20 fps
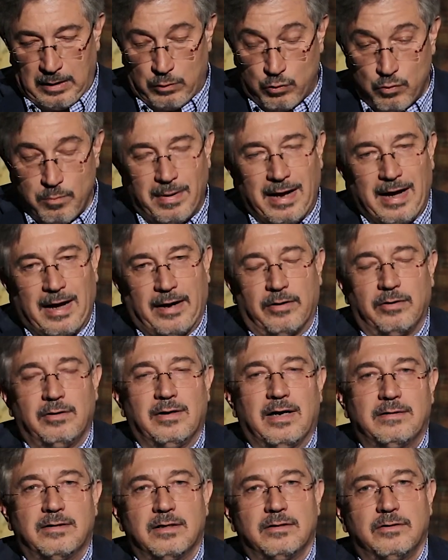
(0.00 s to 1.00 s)
who matter,
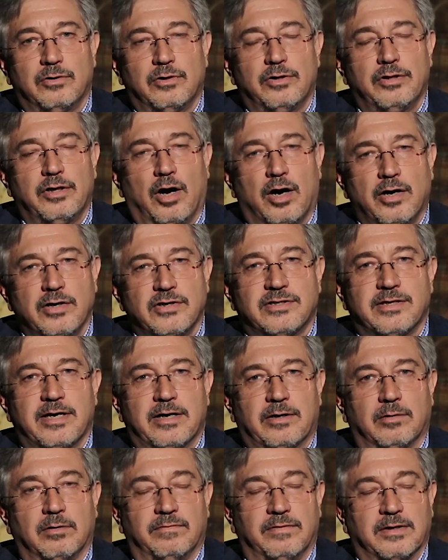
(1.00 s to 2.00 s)
and then there are the
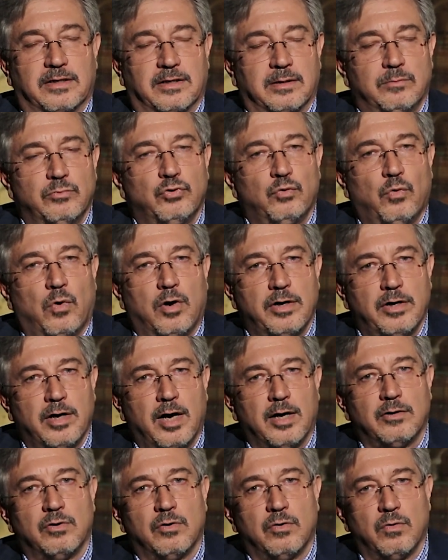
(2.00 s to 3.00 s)
unsacred victims who are
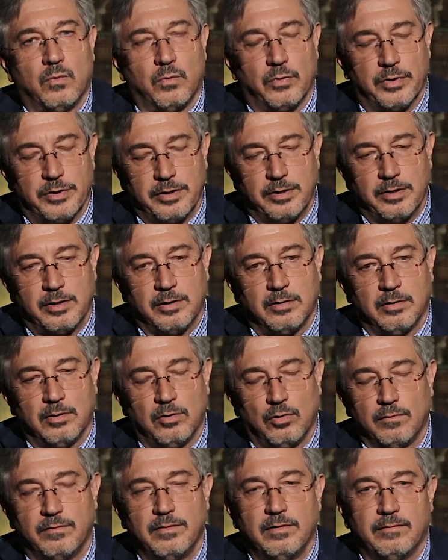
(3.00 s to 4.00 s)
not worthy
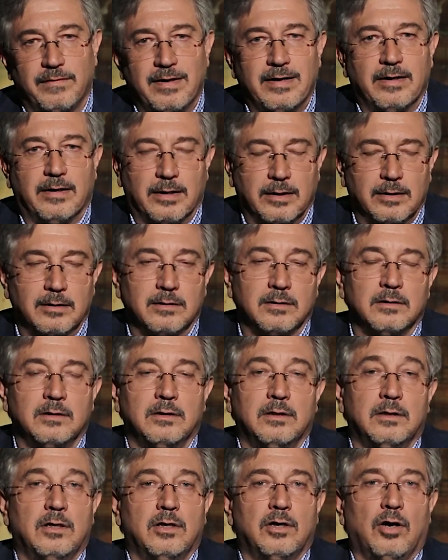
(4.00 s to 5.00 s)
of defending.
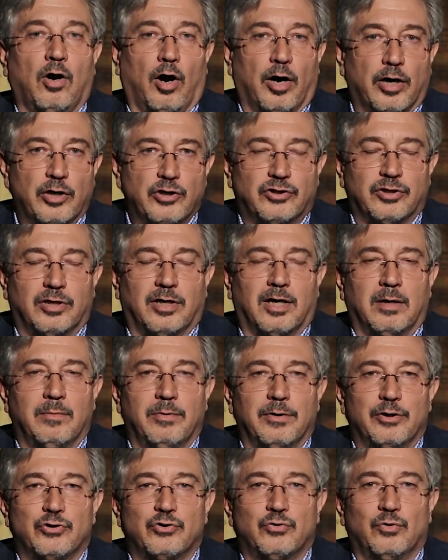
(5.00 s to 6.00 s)
Our
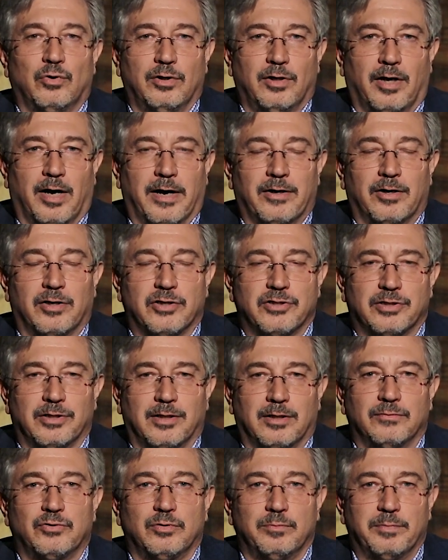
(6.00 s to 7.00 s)
job is to align
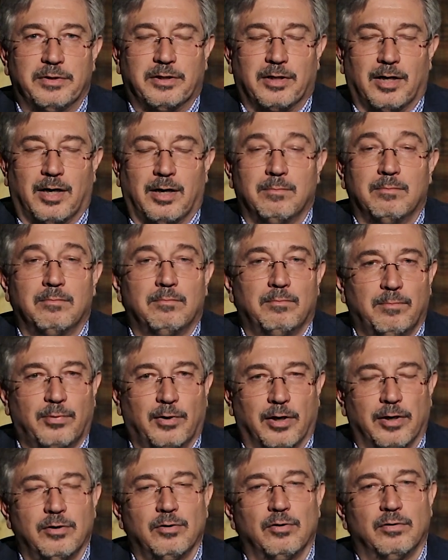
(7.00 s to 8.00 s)
ourselves to become
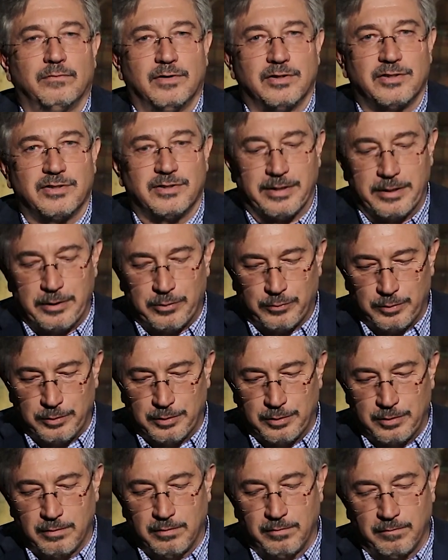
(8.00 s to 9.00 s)
part of the
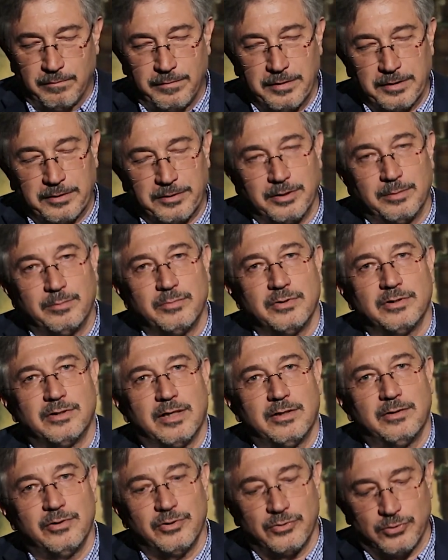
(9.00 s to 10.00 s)
sacred victim
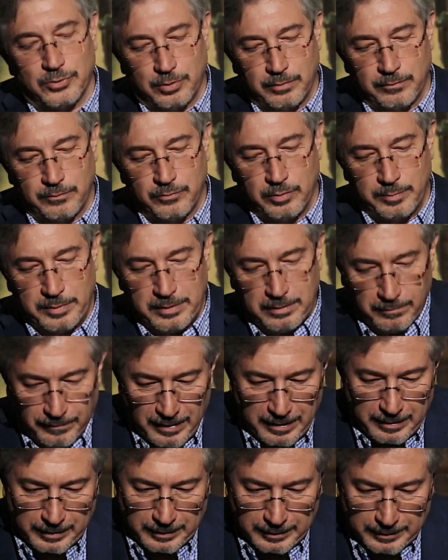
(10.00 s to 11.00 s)
that deserve to be
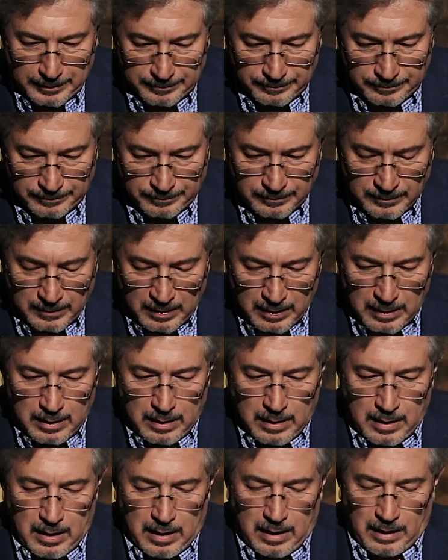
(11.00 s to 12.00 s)
defending.
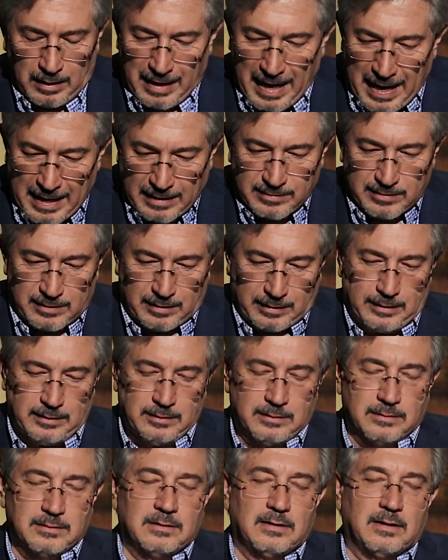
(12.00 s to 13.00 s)
Lastly,
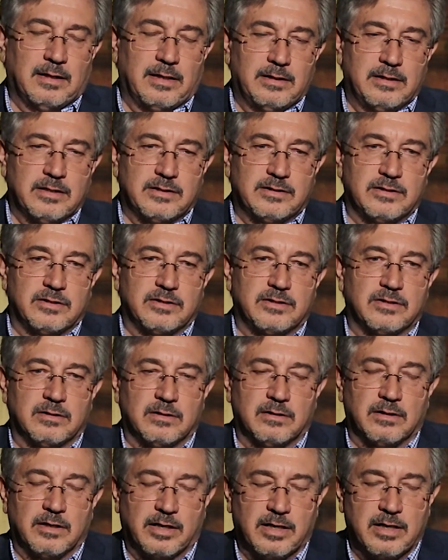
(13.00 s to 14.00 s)
and this is
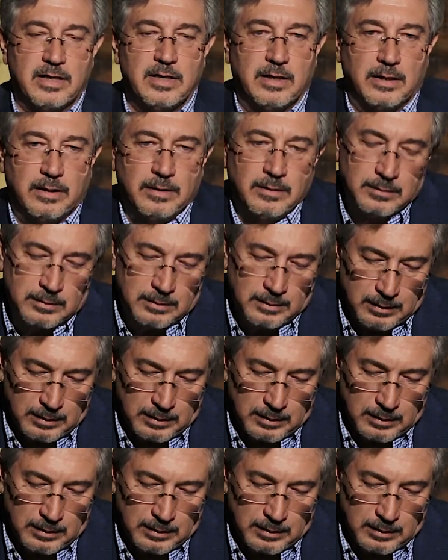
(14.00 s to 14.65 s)
key,